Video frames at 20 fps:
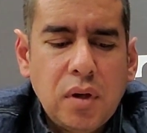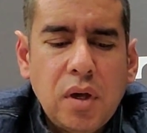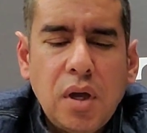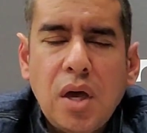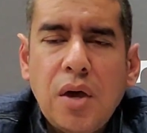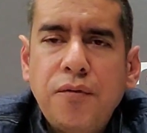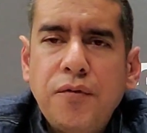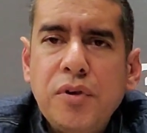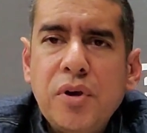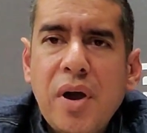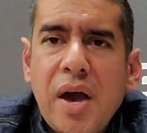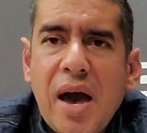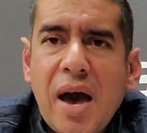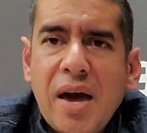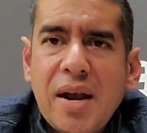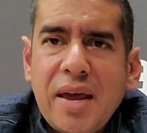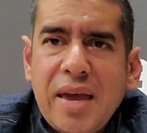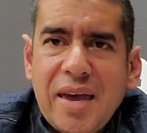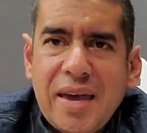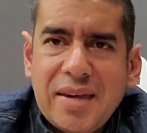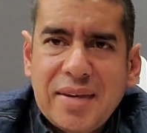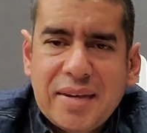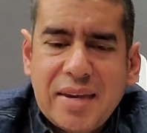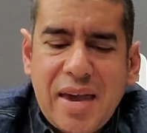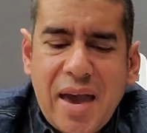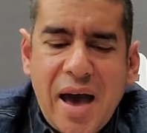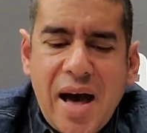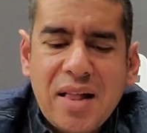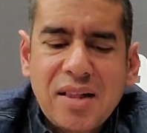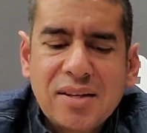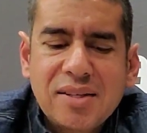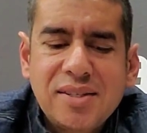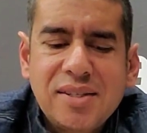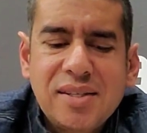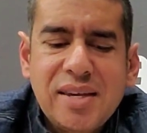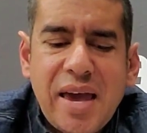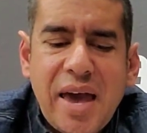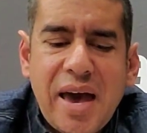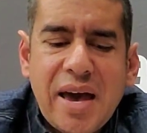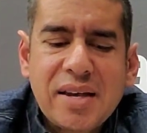If you had a
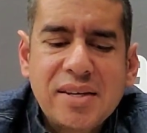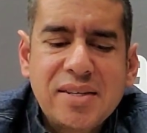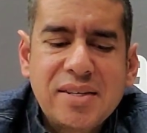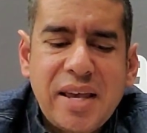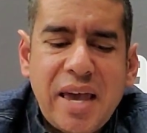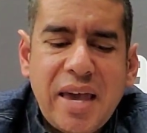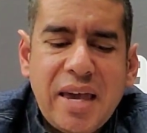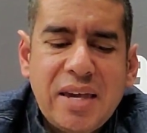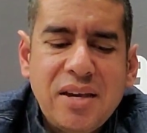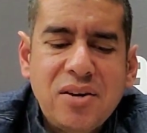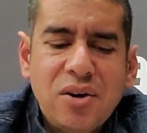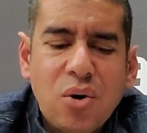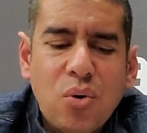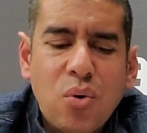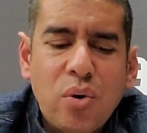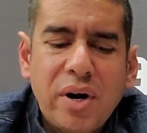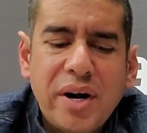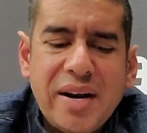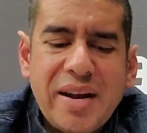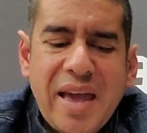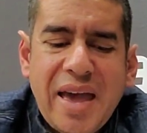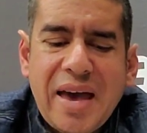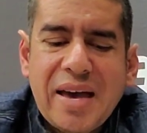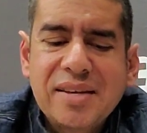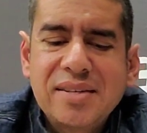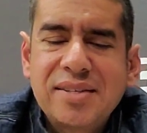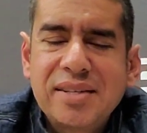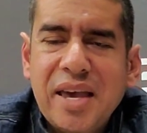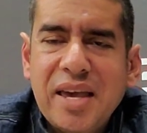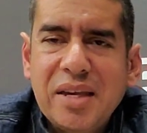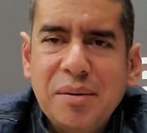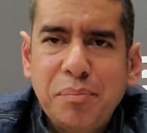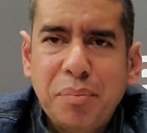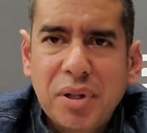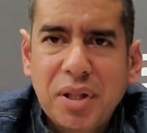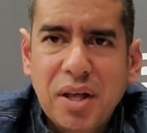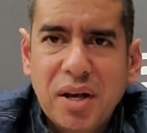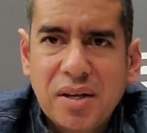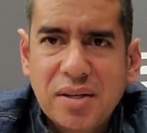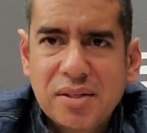Galaxy S8 or an S8
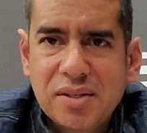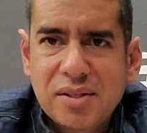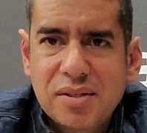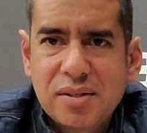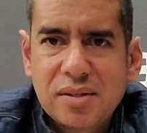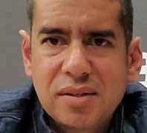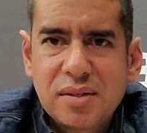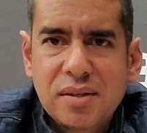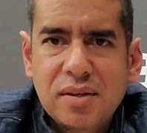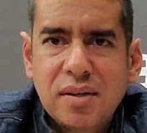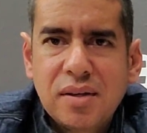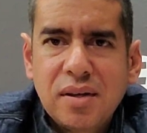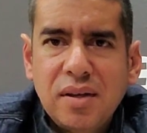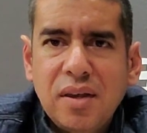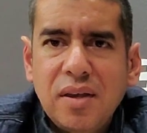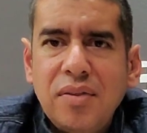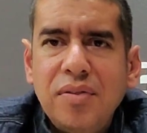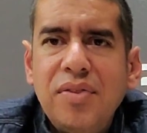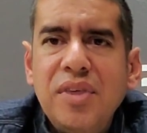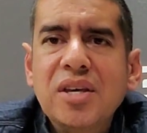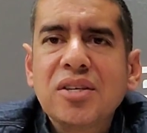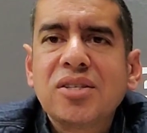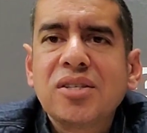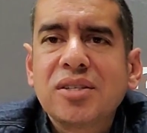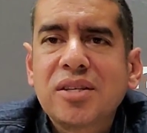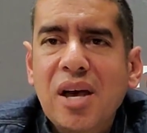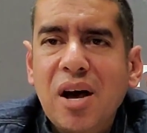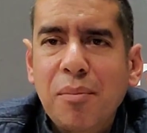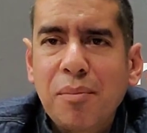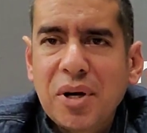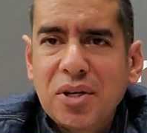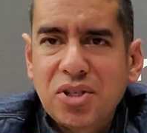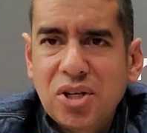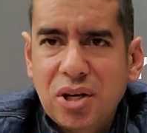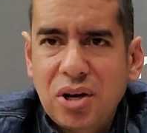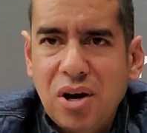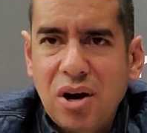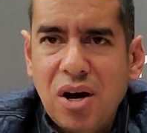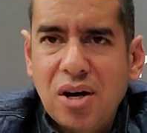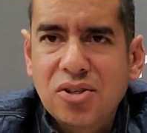Plus, this is how much it
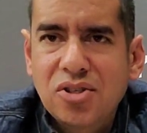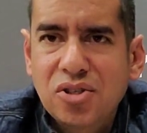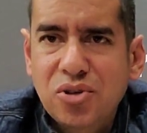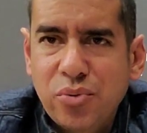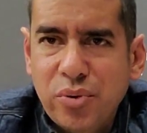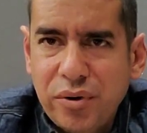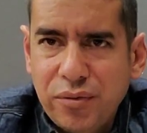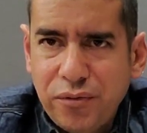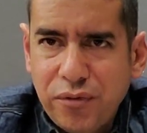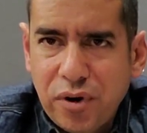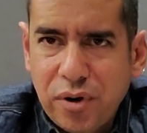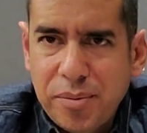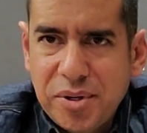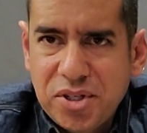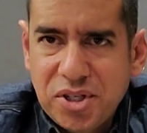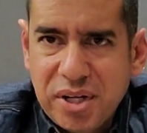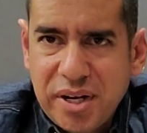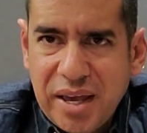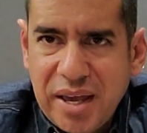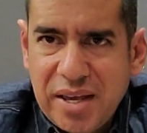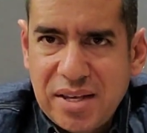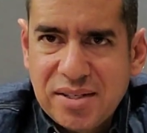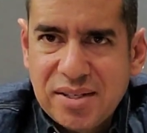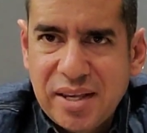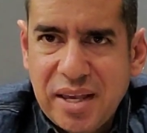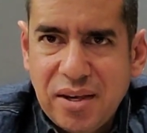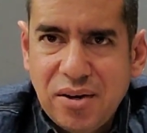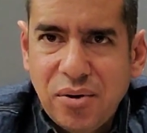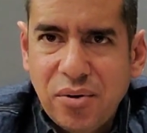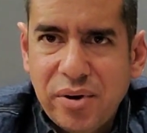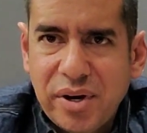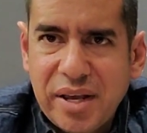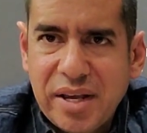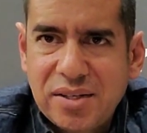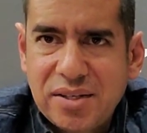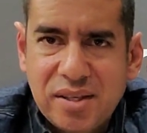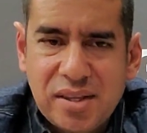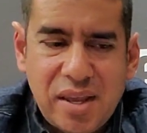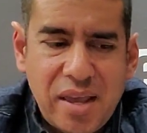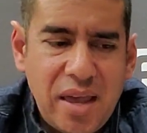costs to refurbish an S8 or an
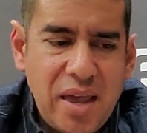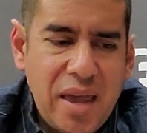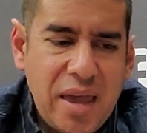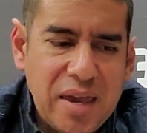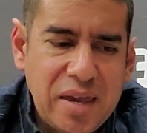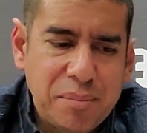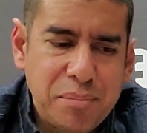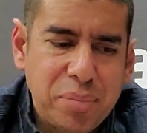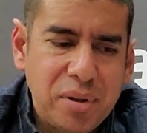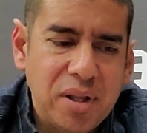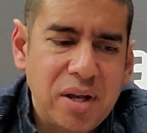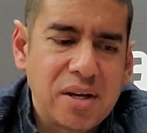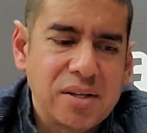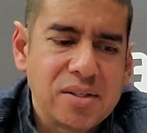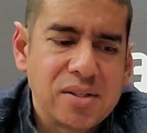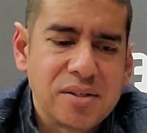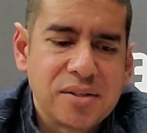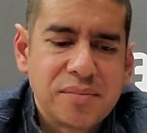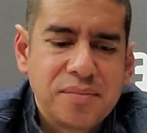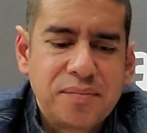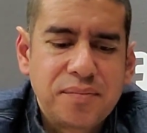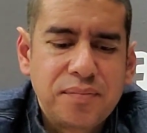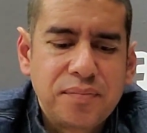S8 Plus.